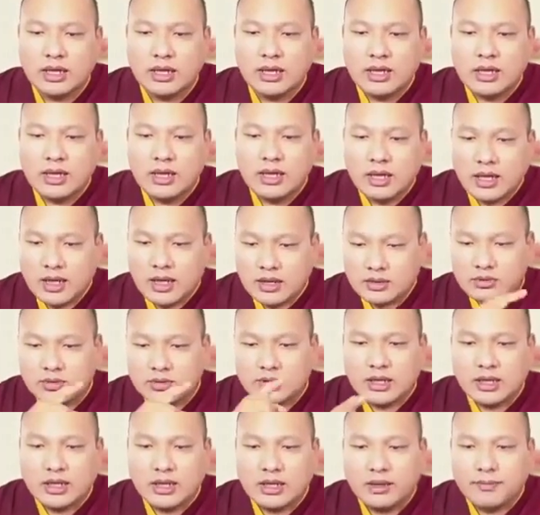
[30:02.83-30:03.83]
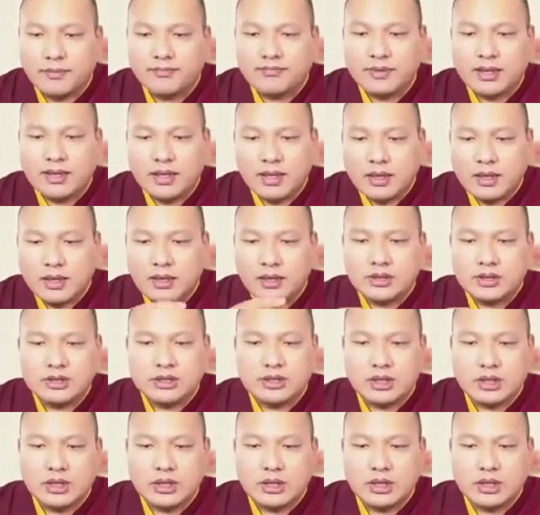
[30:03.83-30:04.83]
So in Kongpo, and so also
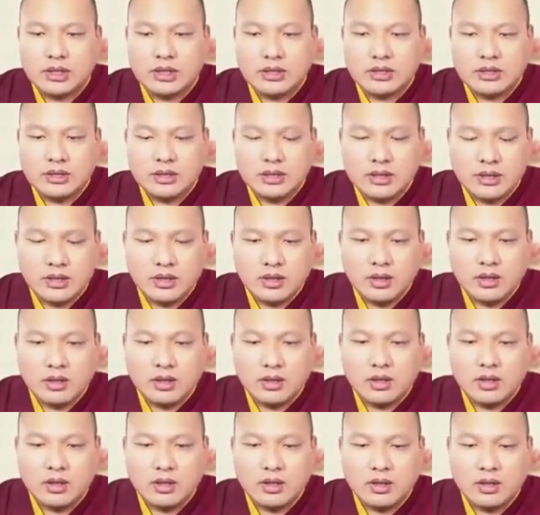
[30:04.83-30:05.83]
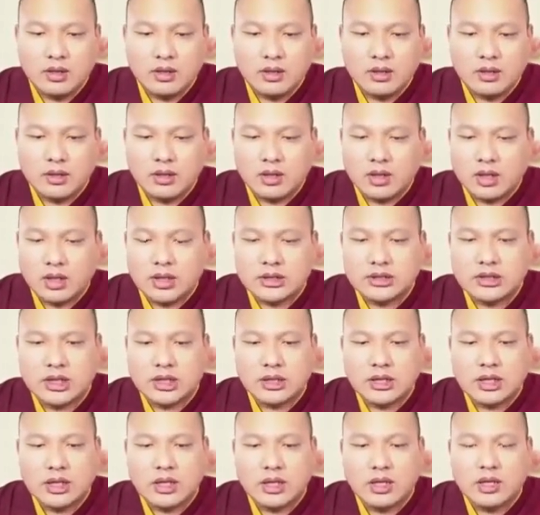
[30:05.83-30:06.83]
Mongol regions. So Mongol regions here
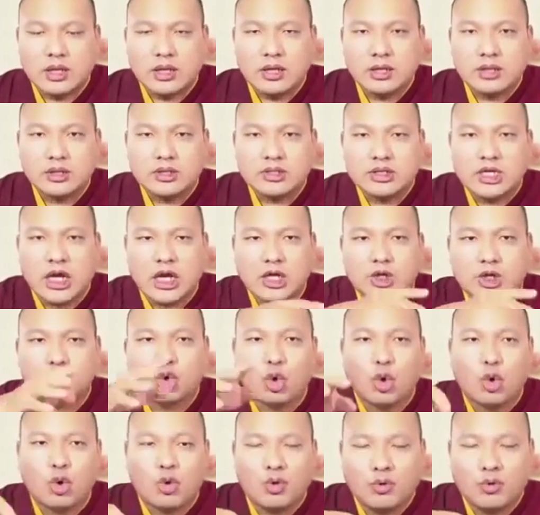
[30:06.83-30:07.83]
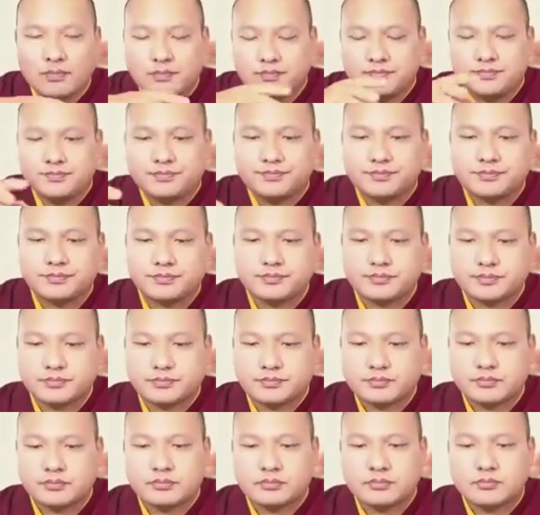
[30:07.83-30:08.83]
means
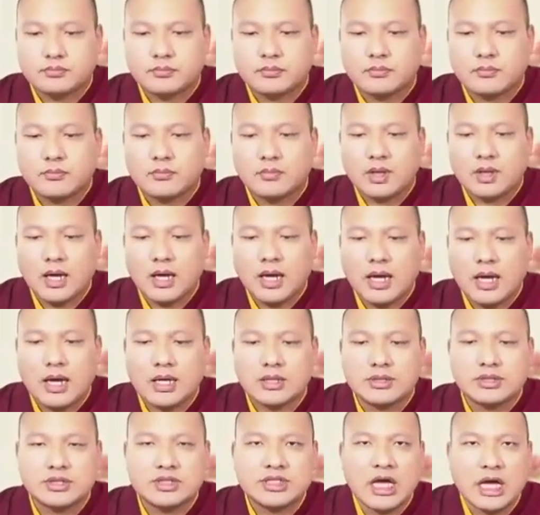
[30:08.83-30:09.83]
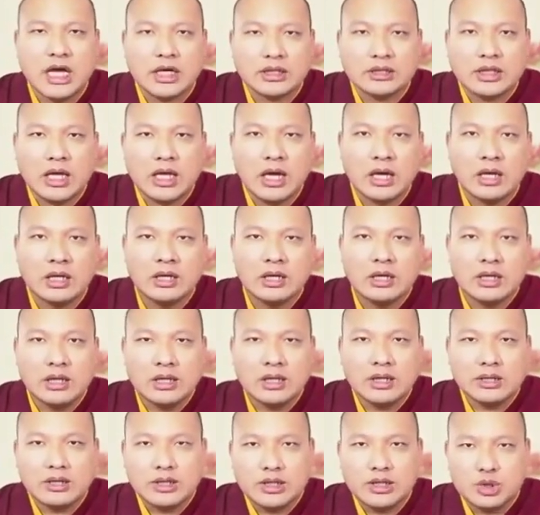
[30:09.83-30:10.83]
the northern regions,
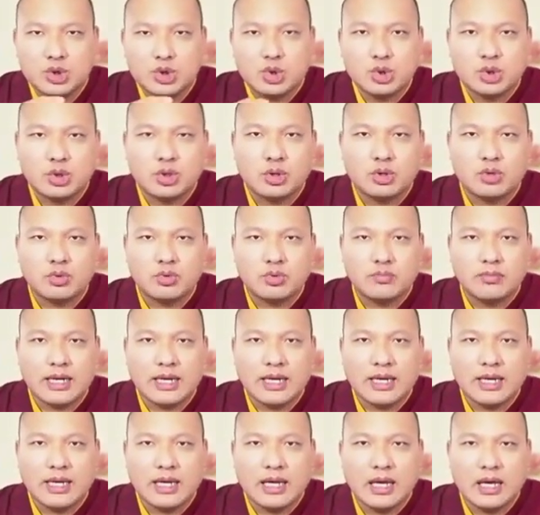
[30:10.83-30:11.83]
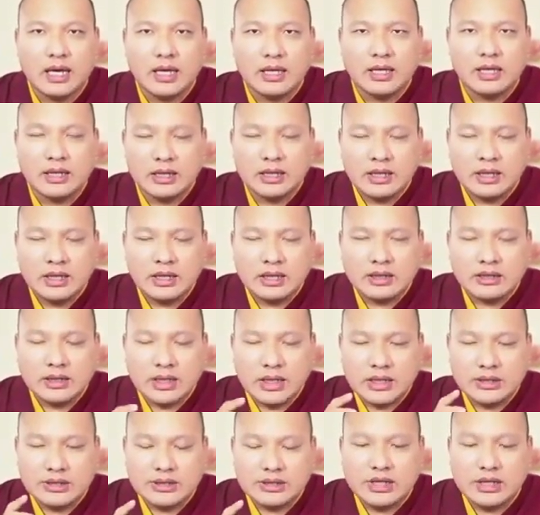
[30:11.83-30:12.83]
and the region of
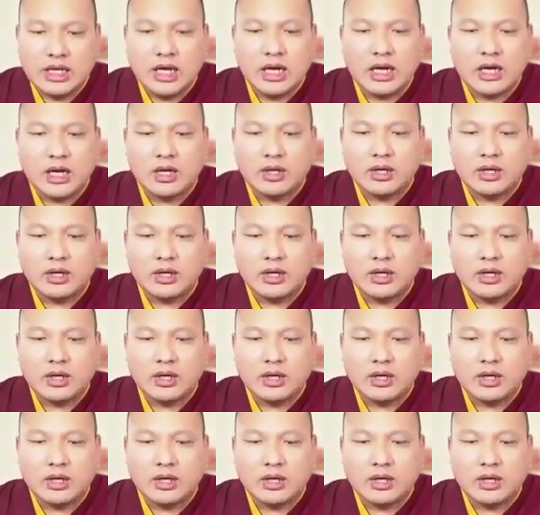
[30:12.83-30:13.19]
Changtang.